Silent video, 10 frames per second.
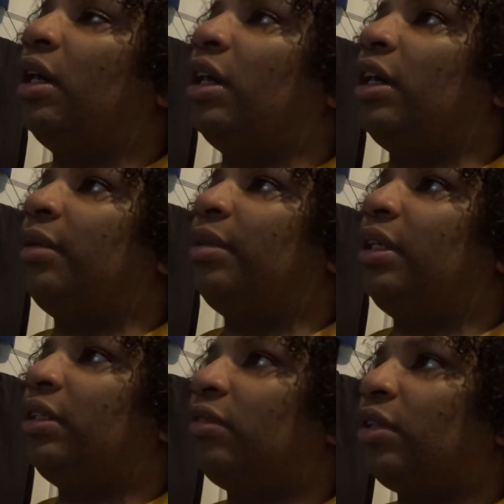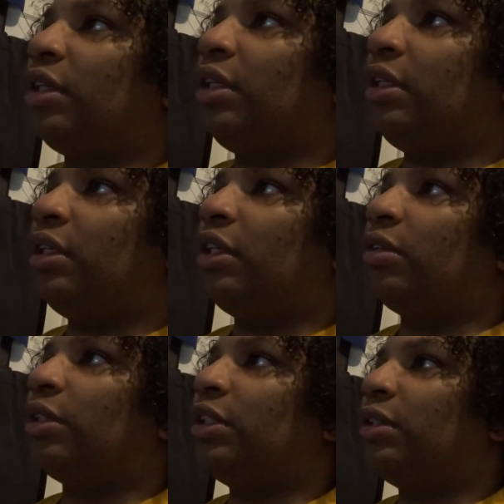Uh, but he's very, you
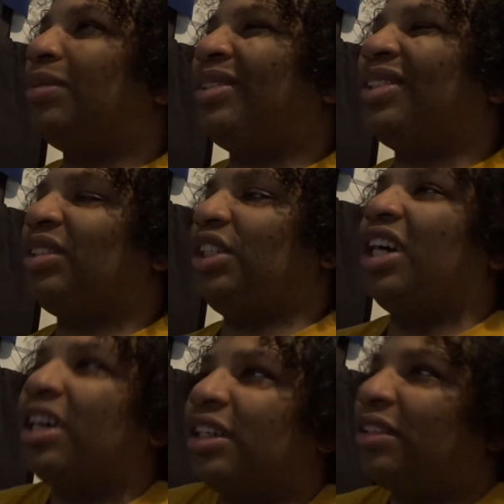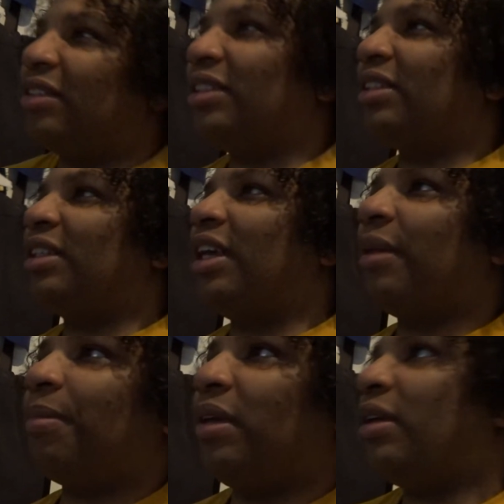know, he's young and he's
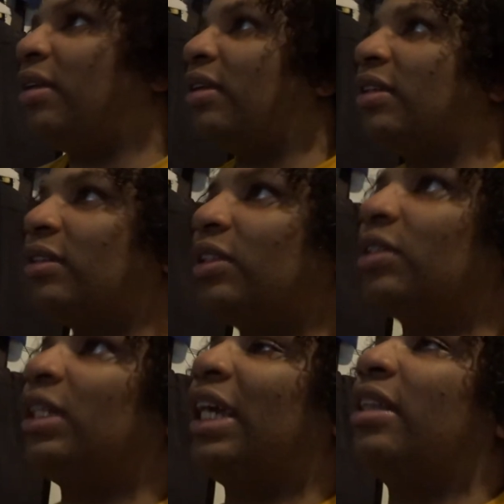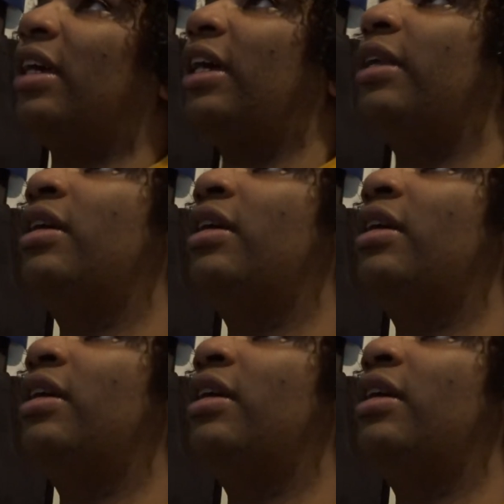hippie and he's like that.